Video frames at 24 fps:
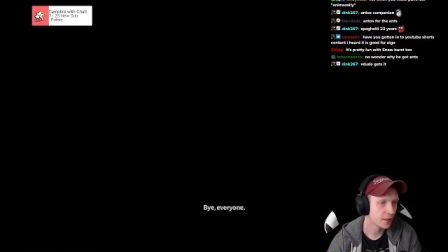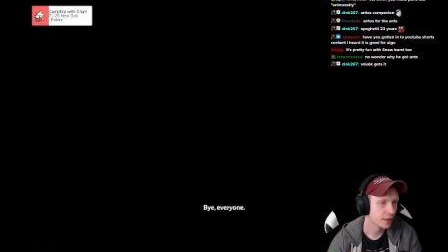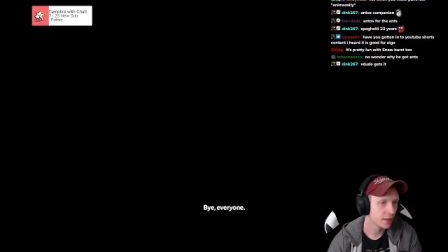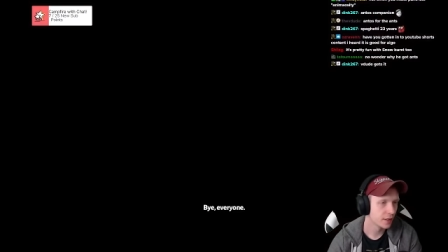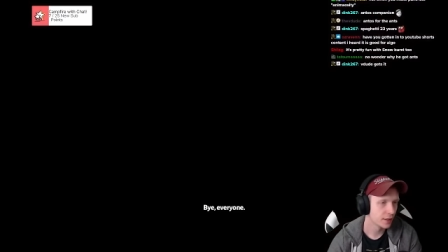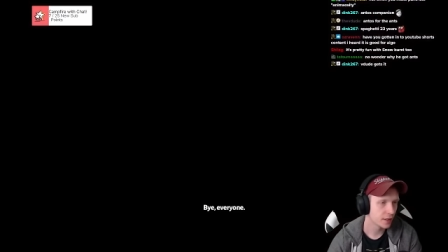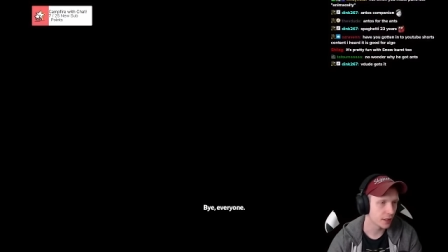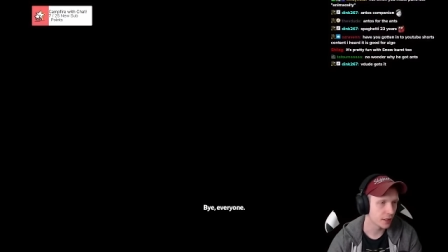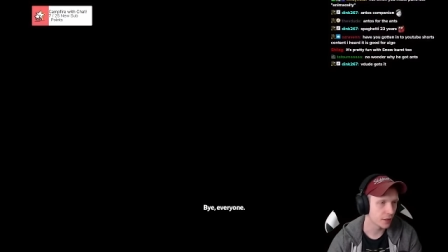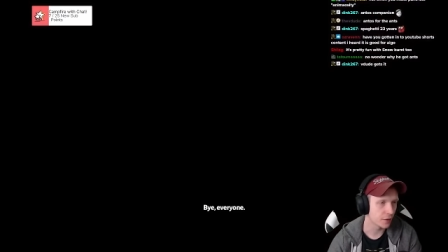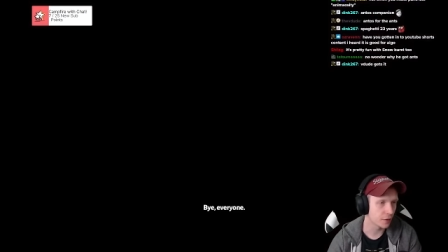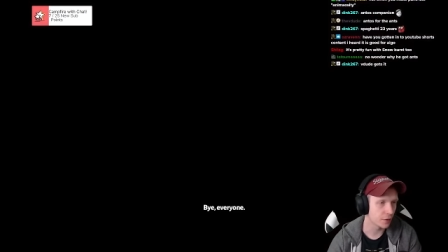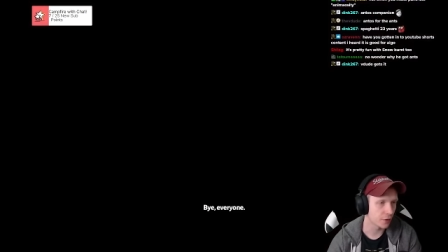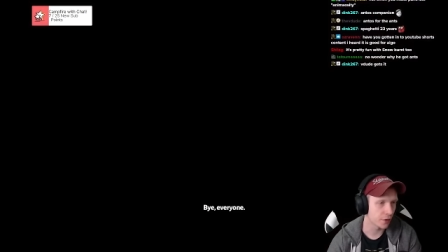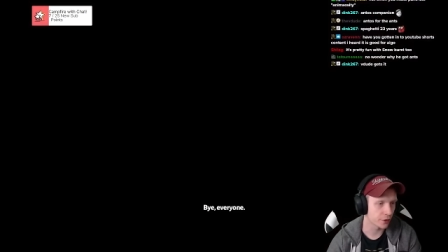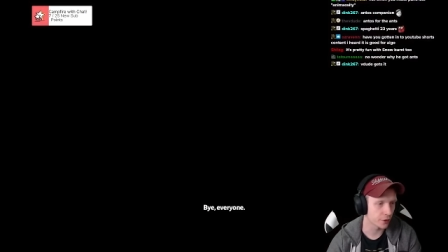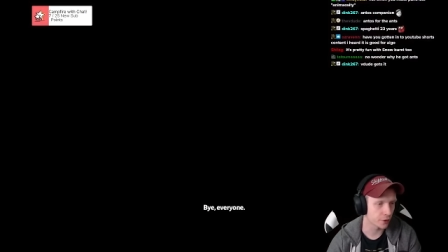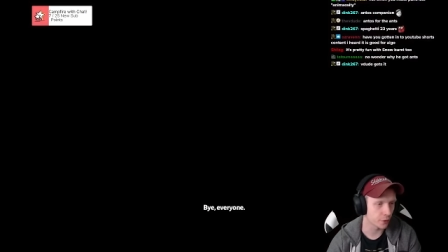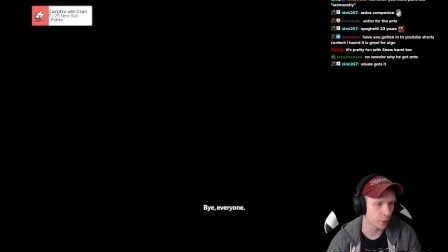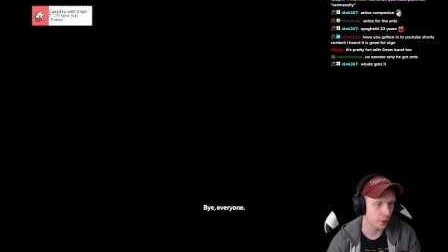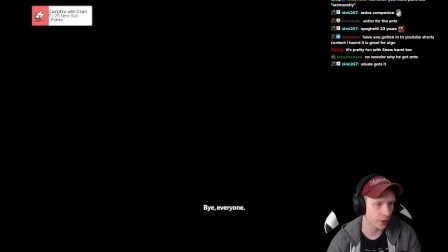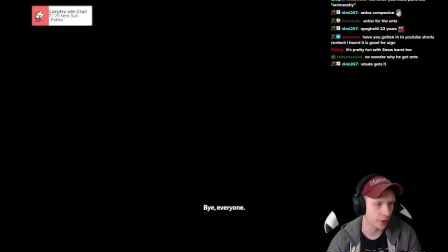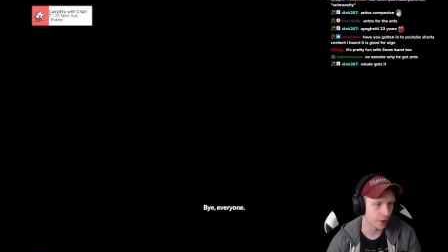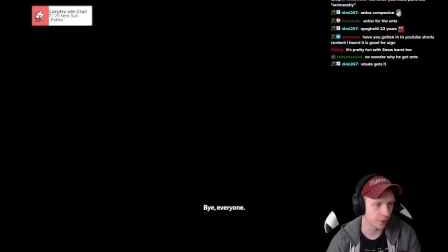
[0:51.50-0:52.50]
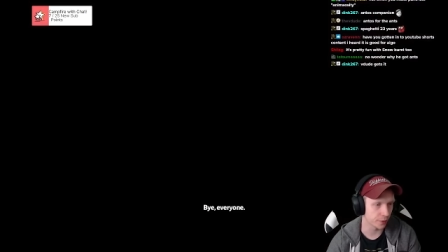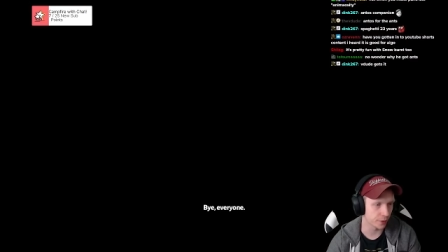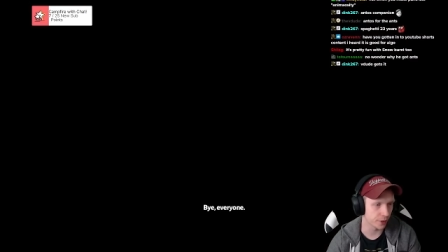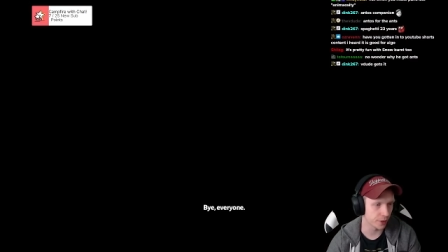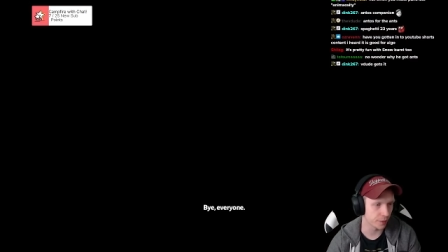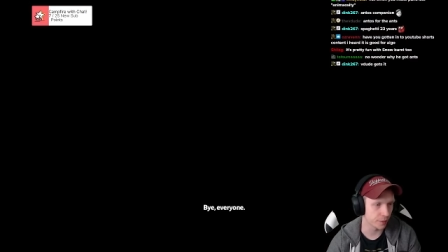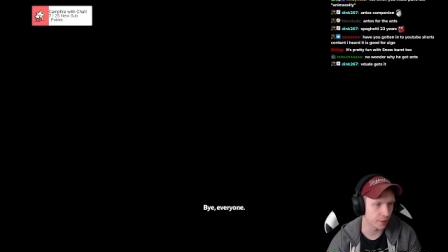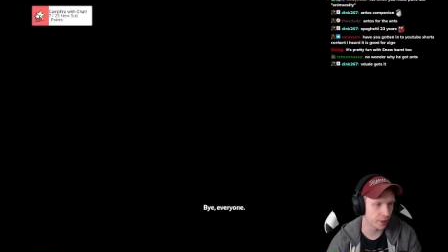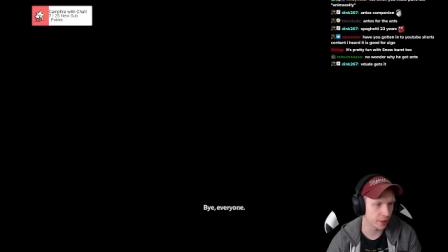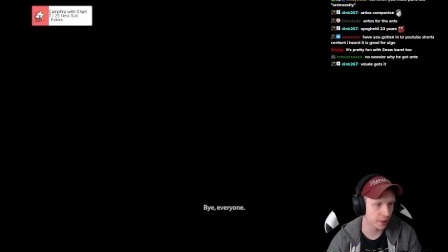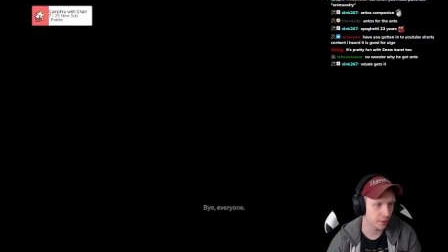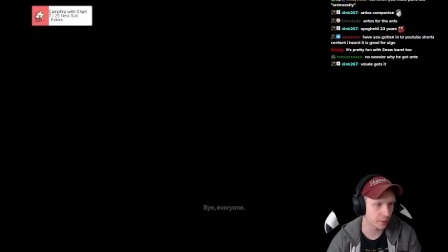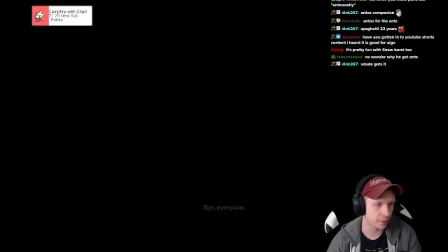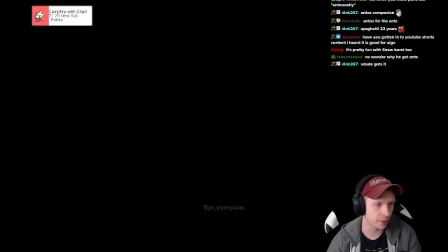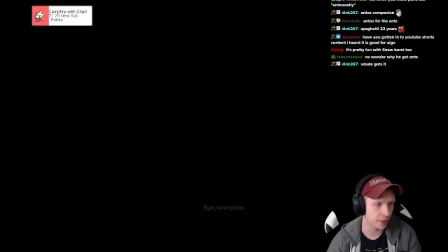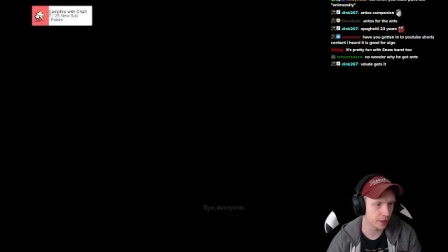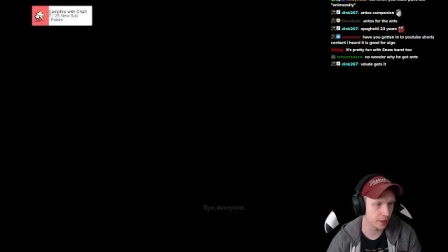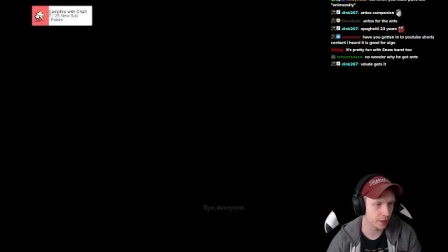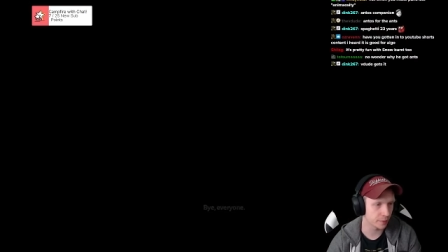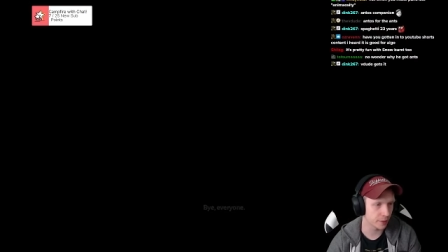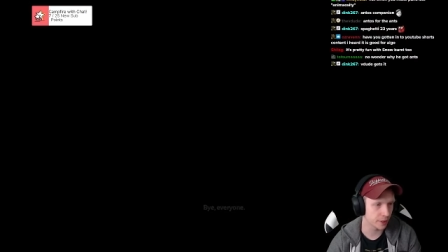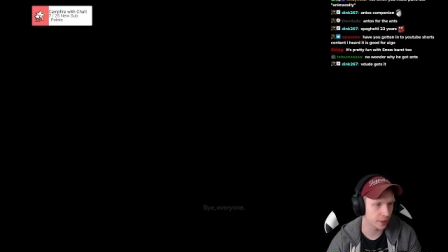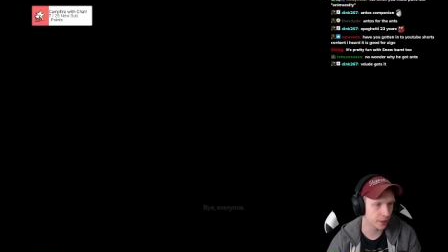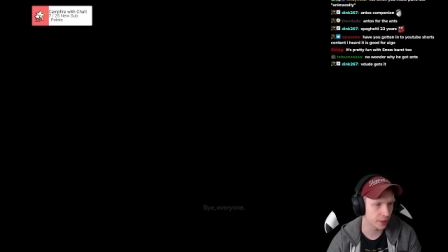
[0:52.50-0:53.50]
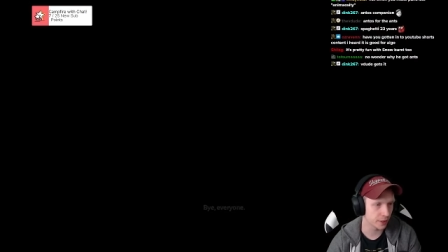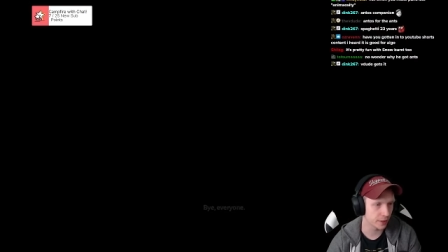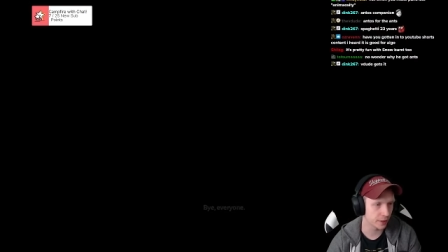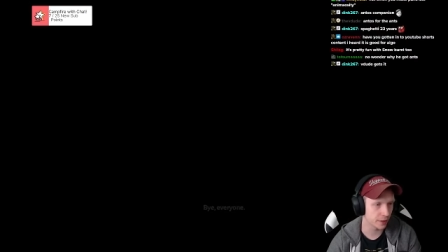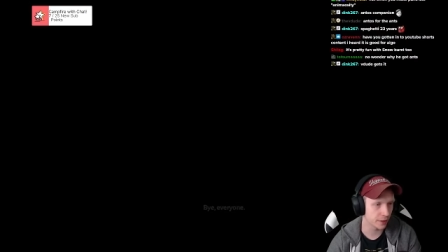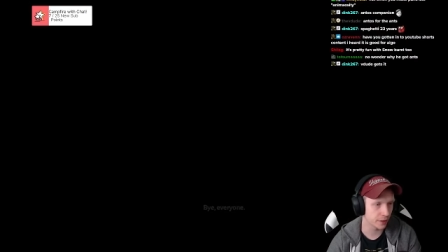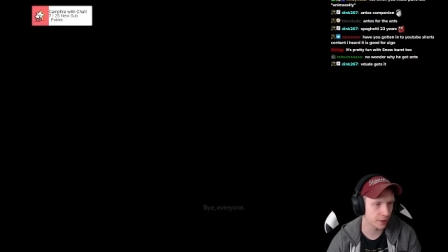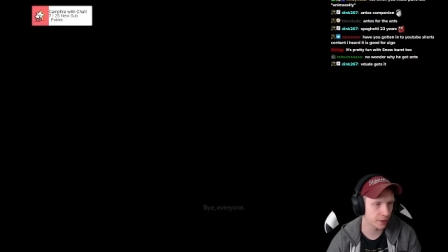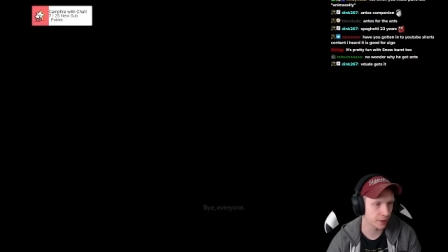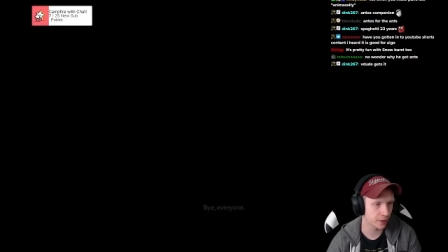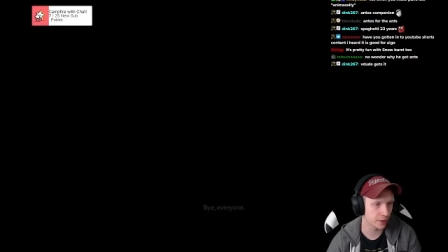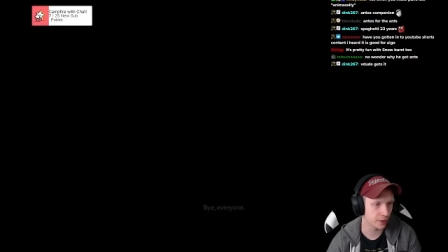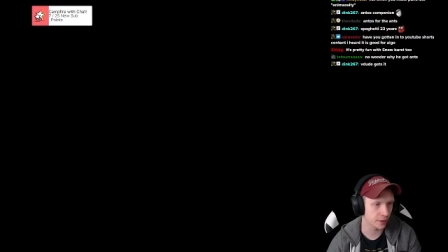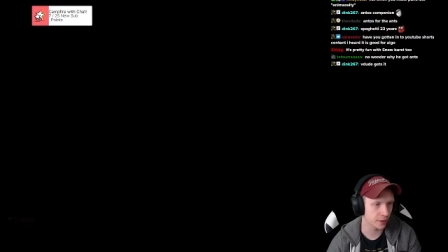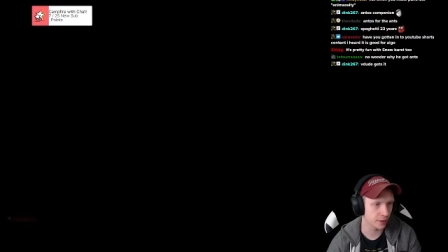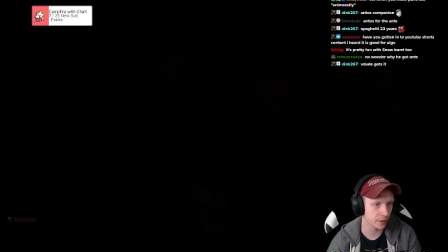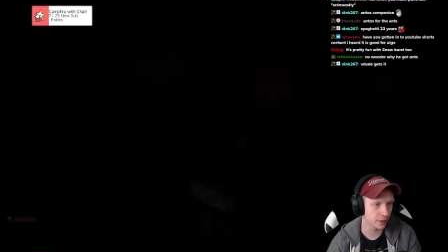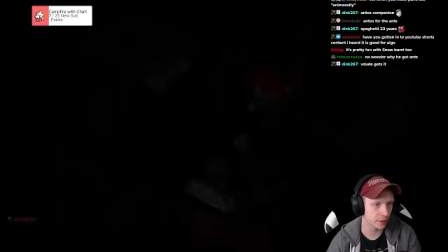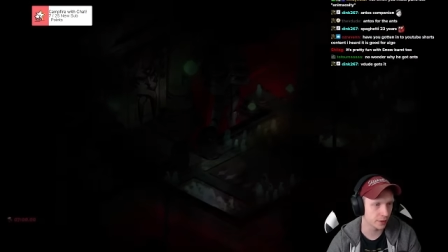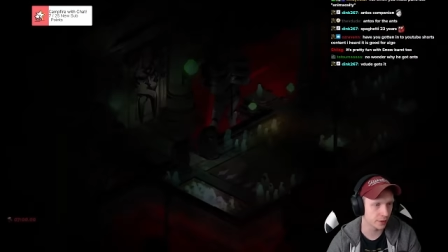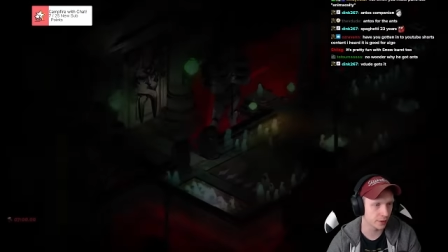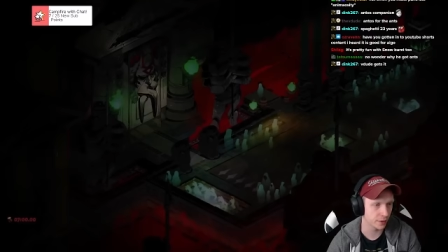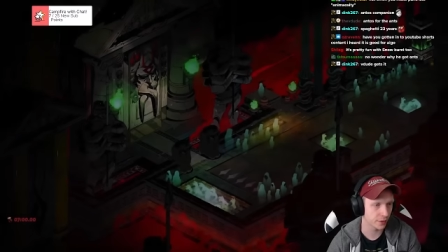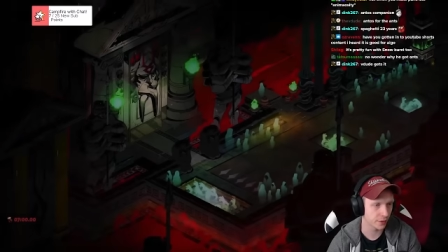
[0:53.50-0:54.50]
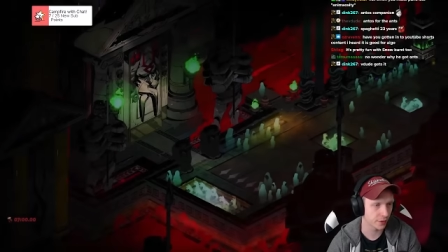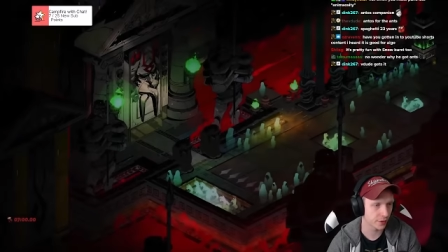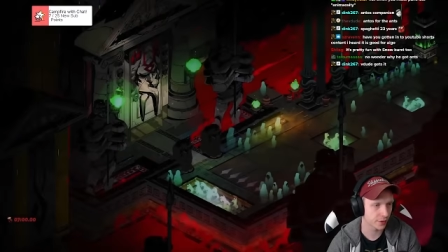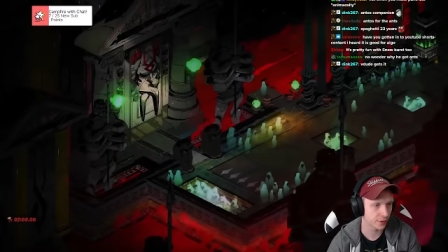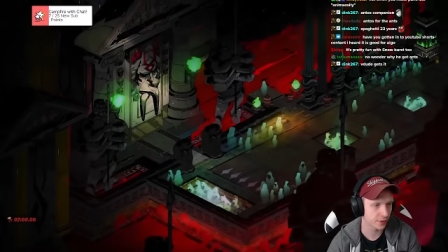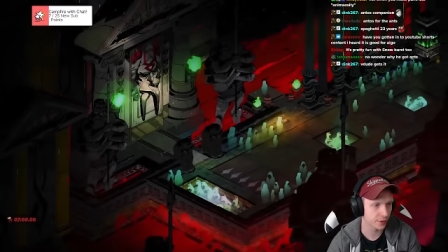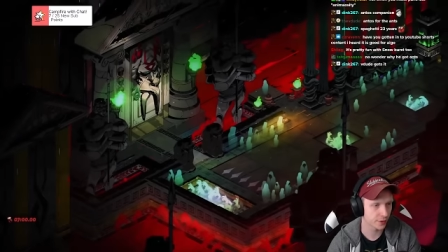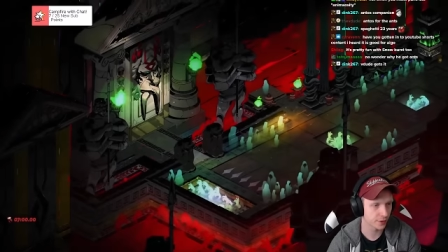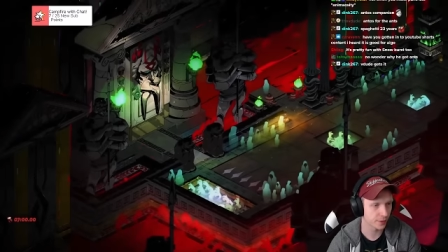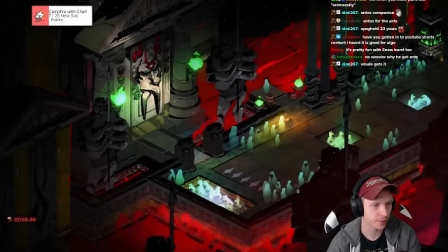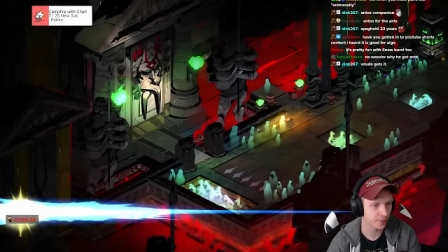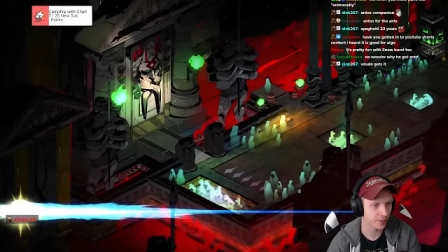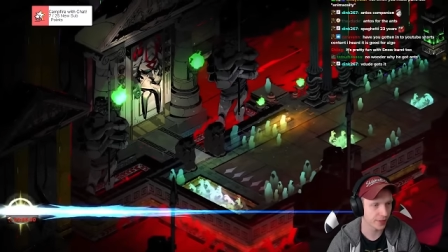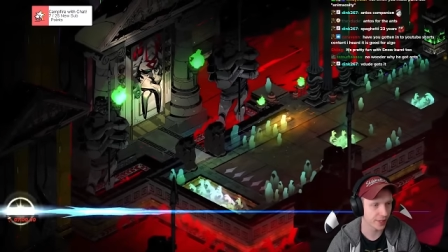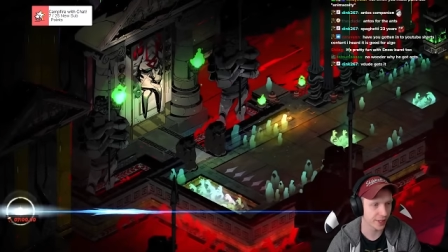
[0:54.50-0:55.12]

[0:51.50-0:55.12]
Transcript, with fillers: Thank you for those 23 months.